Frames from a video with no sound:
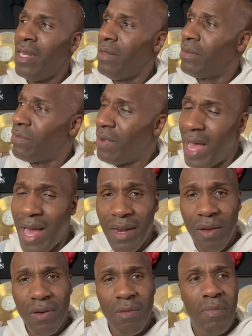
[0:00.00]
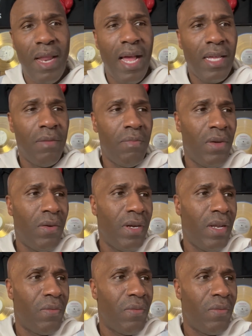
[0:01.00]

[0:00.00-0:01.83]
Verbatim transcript: He was riding on the black community,